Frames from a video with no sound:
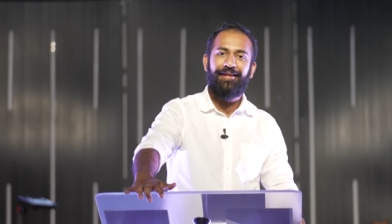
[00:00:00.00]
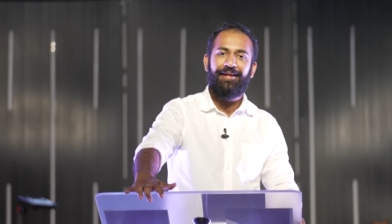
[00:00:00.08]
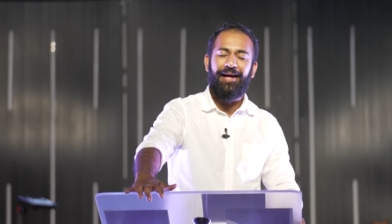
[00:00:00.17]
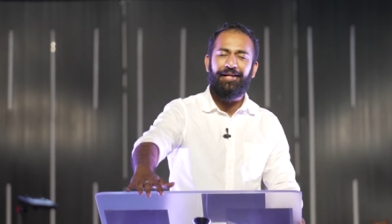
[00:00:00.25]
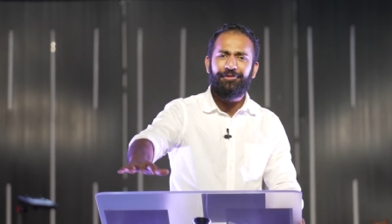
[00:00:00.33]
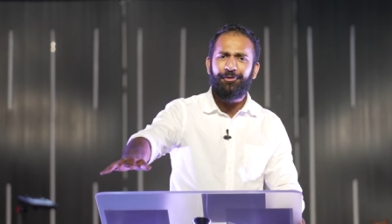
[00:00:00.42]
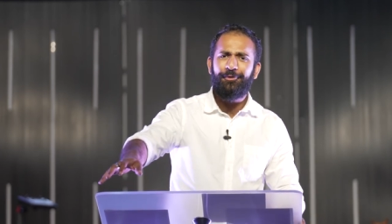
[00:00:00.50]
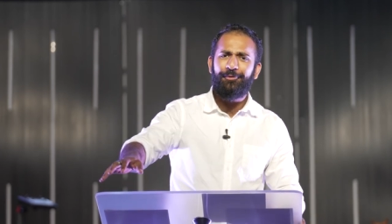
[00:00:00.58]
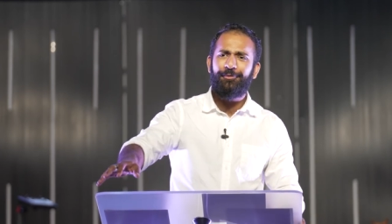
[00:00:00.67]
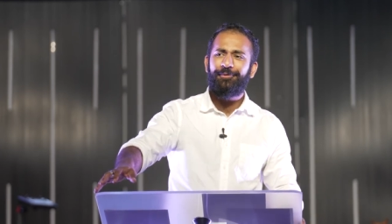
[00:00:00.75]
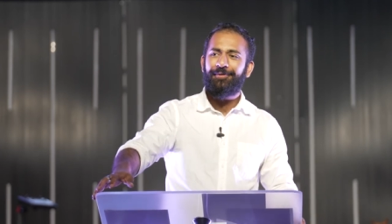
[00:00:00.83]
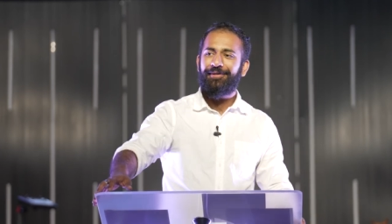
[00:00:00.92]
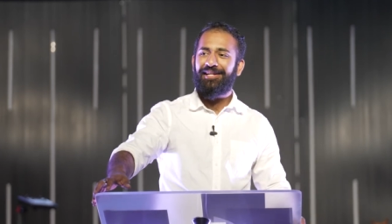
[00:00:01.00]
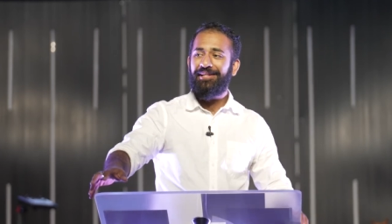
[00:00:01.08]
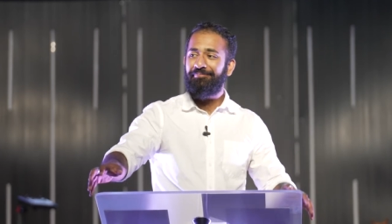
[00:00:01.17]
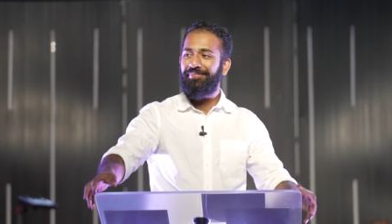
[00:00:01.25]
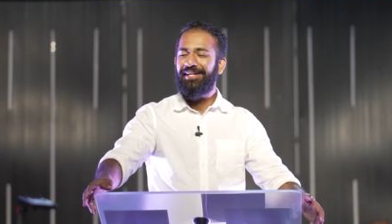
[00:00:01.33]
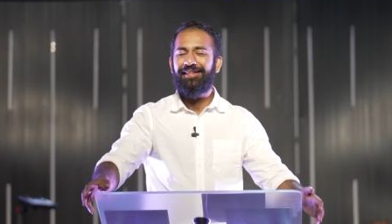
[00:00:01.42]
And you
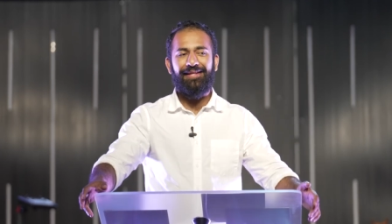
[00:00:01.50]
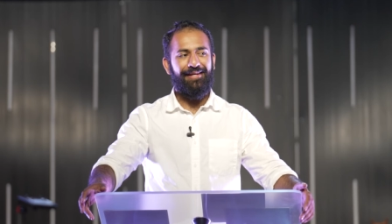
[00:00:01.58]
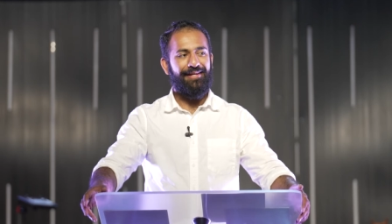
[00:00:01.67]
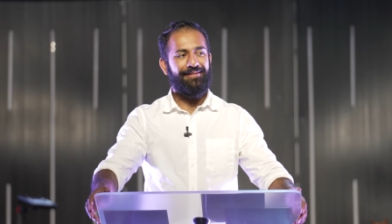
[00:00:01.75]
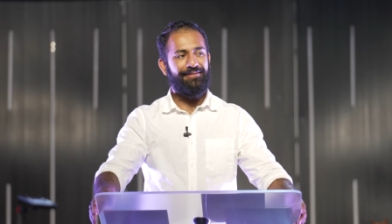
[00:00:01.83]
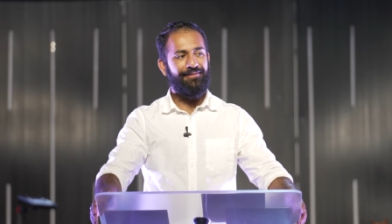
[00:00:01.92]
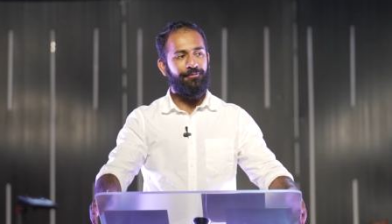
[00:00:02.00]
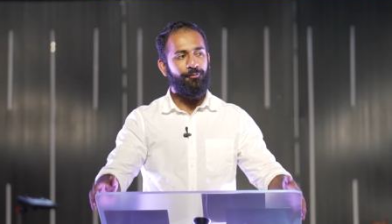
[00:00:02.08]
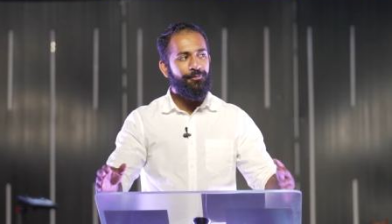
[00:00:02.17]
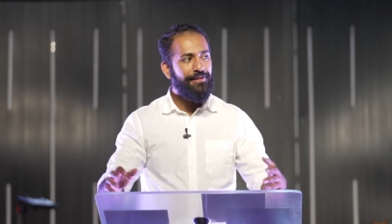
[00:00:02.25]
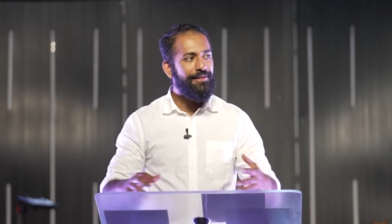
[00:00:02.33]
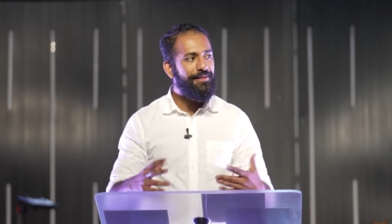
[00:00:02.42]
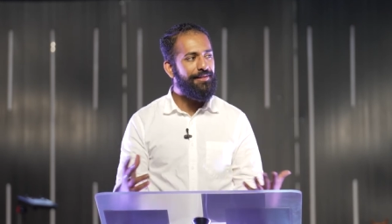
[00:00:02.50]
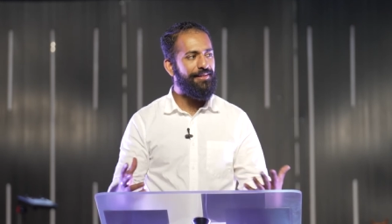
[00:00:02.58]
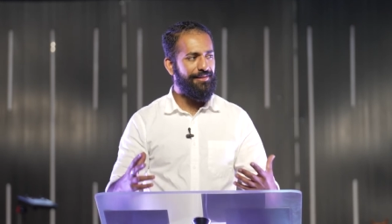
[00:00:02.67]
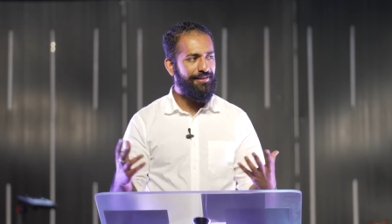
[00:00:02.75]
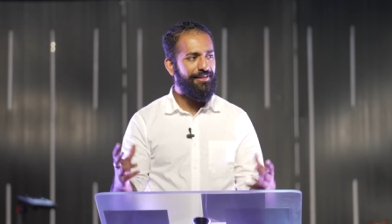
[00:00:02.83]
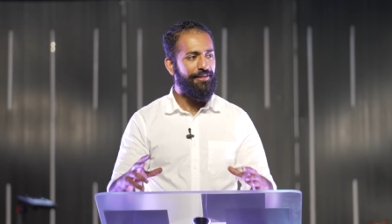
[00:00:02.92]
can be that.
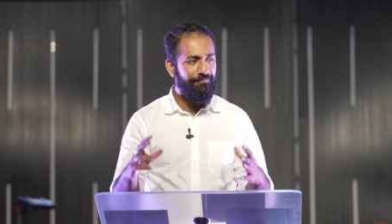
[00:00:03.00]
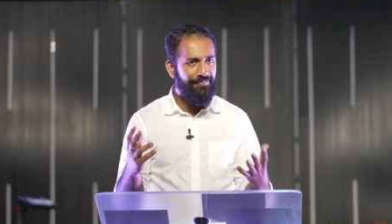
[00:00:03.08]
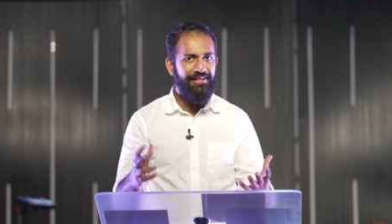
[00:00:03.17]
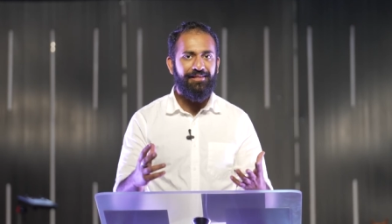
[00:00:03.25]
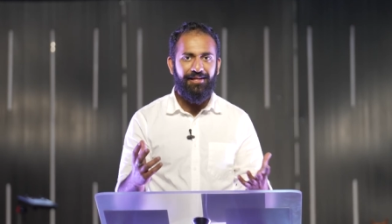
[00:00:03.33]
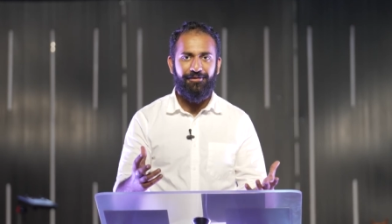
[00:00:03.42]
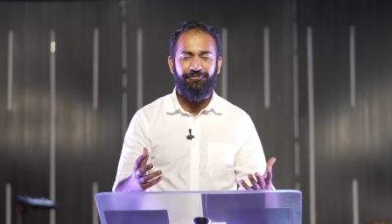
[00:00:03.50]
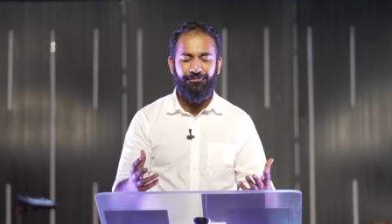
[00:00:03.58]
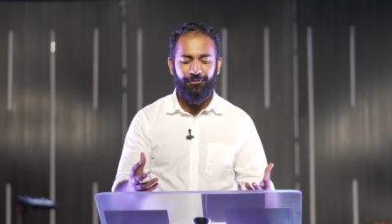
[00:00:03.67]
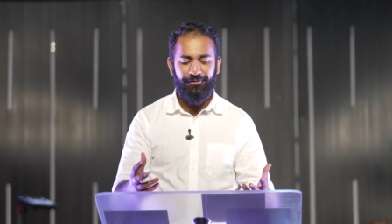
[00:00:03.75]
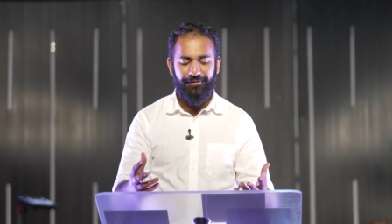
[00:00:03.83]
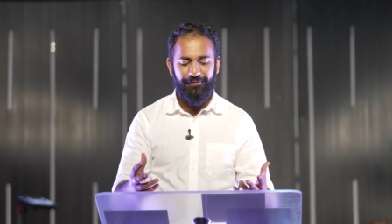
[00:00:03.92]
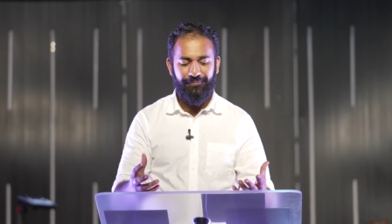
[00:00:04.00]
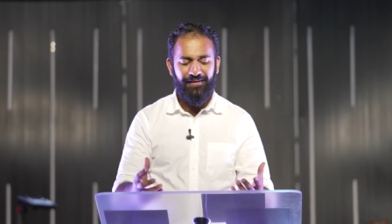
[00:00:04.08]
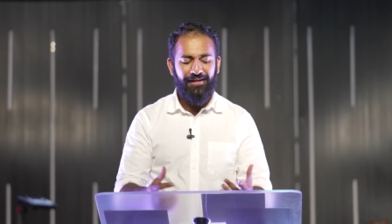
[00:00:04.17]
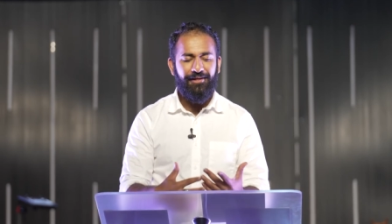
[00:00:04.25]
We can be that for them.